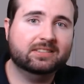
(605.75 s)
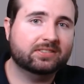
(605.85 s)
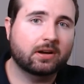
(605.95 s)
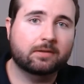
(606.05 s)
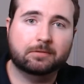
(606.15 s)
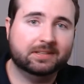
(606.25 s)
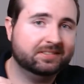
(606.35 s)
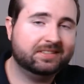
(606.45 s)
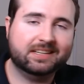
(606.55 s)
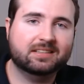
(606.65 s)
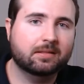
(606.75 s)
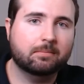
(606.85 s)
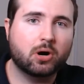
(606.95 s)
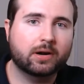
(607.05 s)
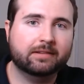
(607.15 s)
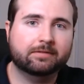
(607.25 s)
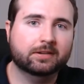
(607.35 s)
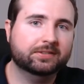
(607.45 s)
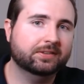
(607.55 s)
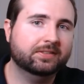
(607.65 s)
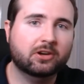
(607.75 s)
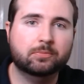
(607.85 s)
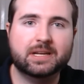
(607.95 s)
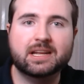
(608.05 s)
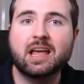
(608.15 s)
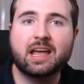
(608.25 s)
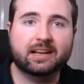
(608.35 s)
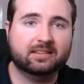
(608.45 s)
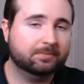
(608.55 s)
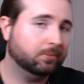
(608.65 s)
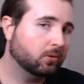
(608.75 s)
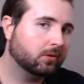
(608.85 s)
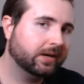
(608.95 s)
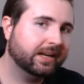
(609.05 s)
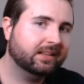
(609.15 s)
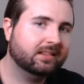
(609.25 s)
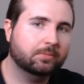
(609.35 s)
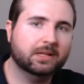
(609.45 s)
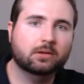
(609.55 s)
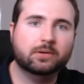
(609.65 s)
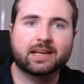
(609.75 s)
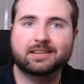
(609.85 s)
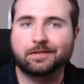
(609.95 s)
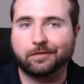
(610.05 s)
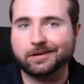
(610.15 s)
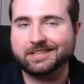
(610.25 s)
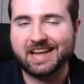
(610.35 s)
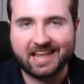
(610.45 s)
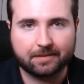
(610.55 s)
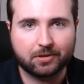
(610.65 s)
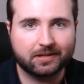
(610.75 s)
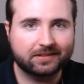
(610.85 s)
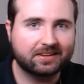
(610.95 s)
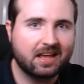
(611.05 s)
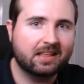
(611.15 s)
So if we stick to the mining, for instance, they'll be exploring, they'll be looking at different tenements,